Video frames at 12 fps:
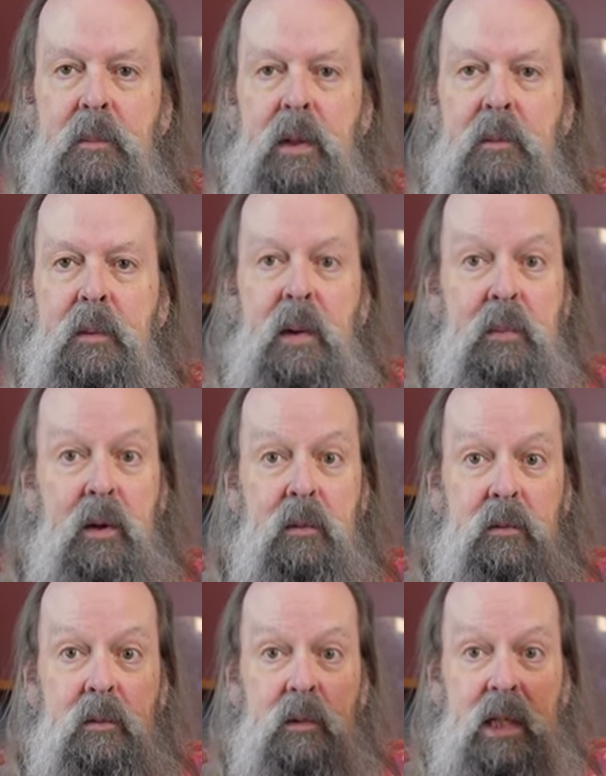But
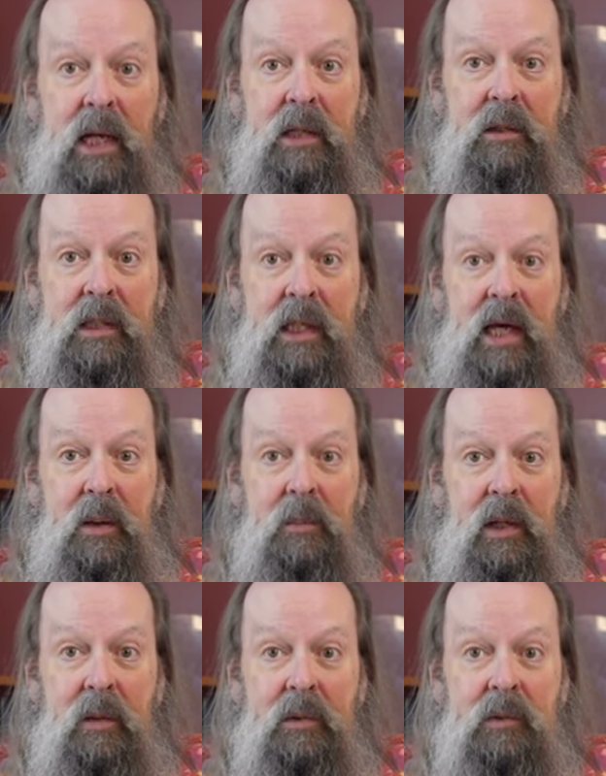remember when I used the
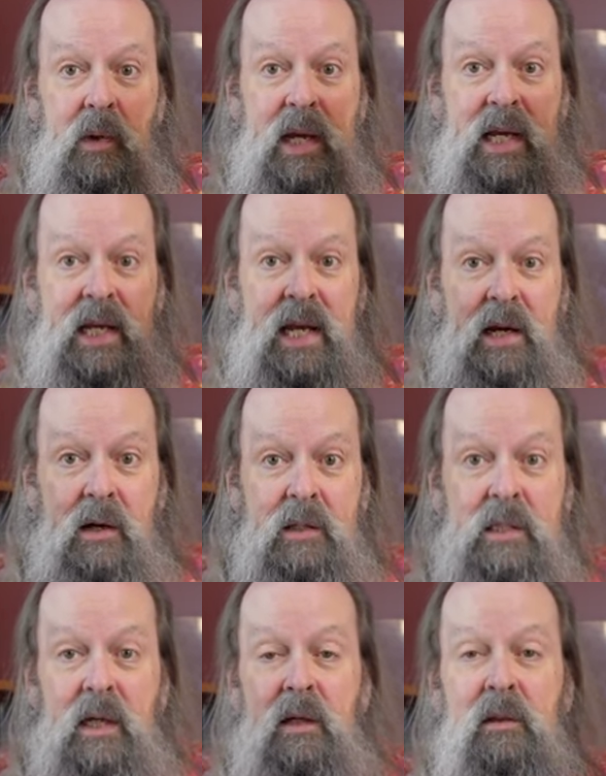gimbal, it was way in here.
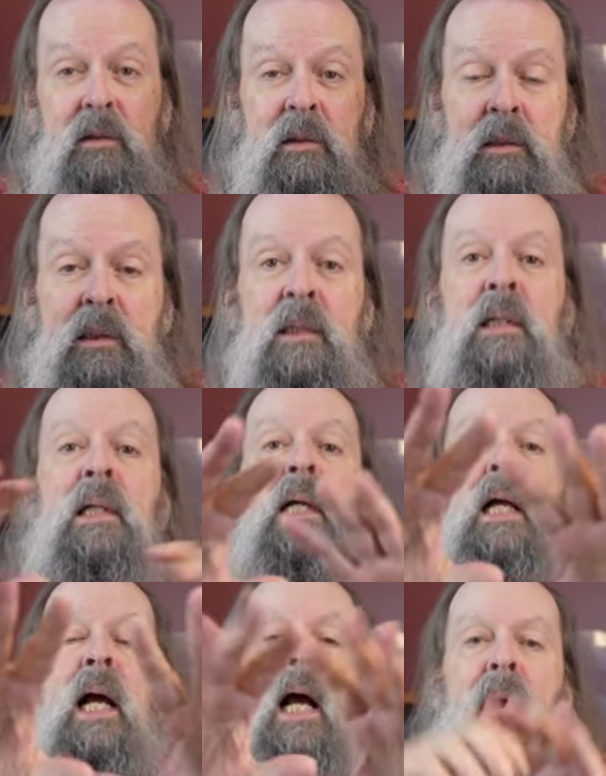So
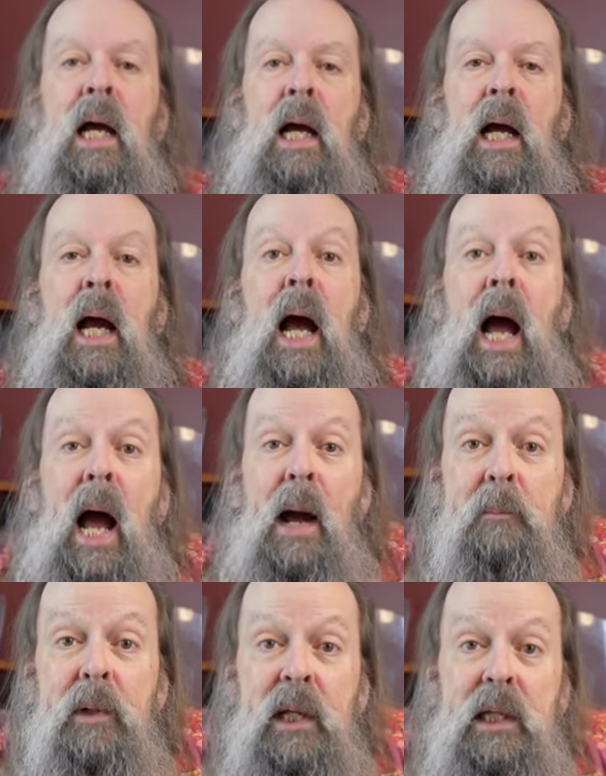
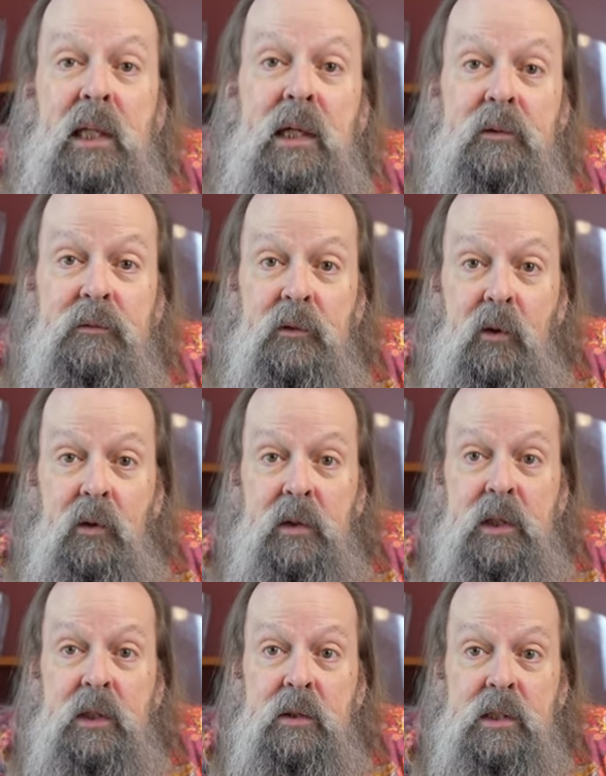I'm really looking forward
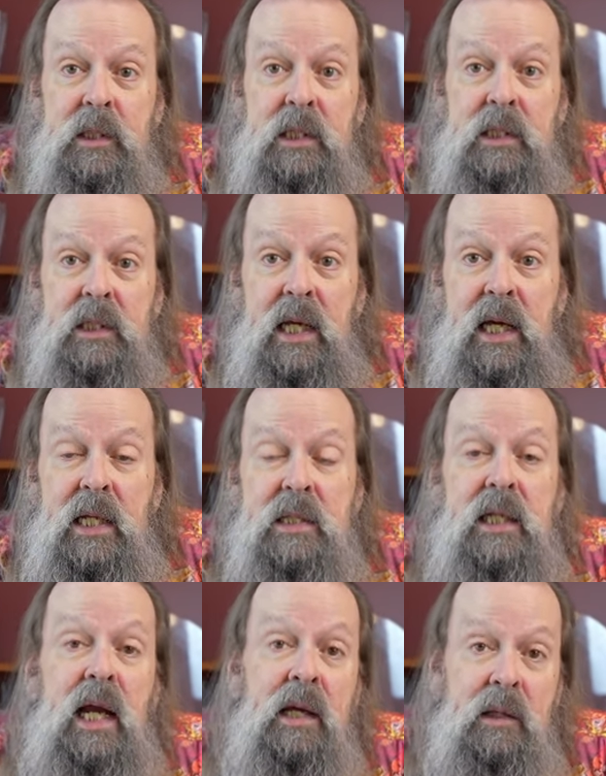to using this lens
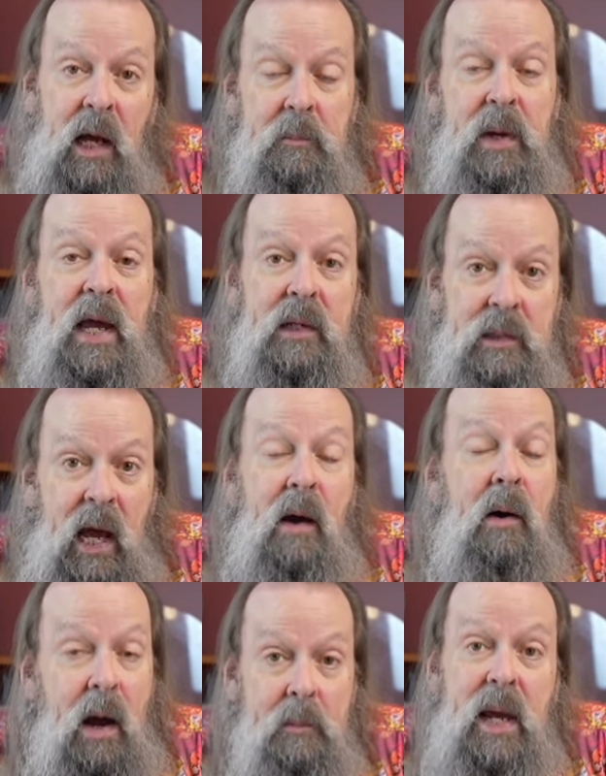and I, I may
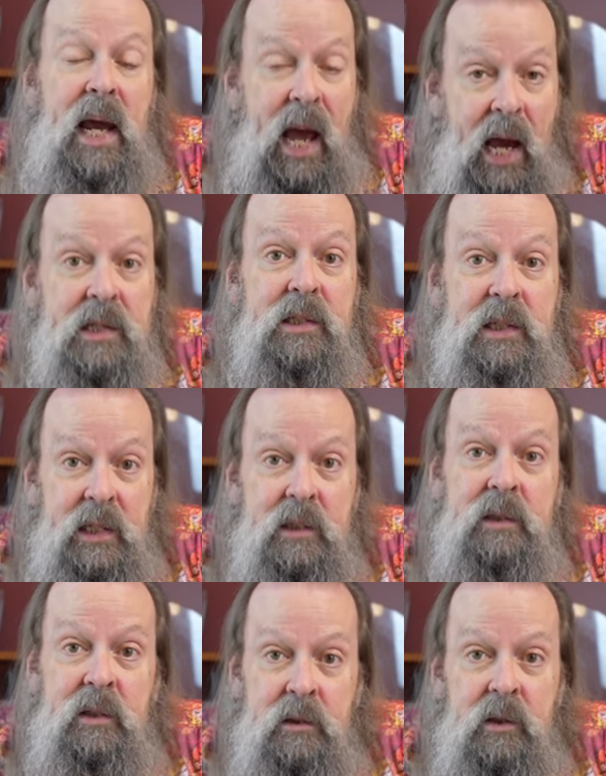now I may actually
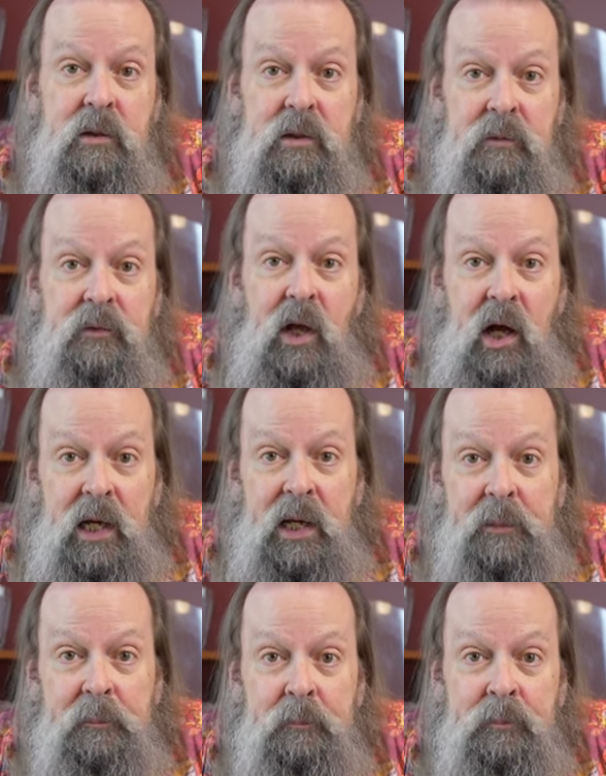do some vlogging.